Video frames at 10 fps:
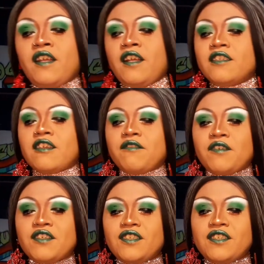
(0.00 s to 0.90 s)
So the
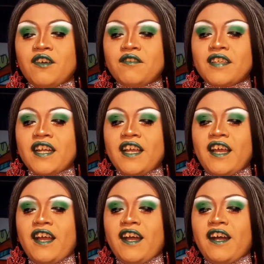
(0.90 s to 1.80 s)
first note that I
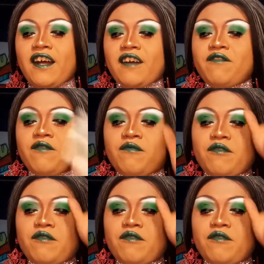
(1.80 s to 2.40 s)
have,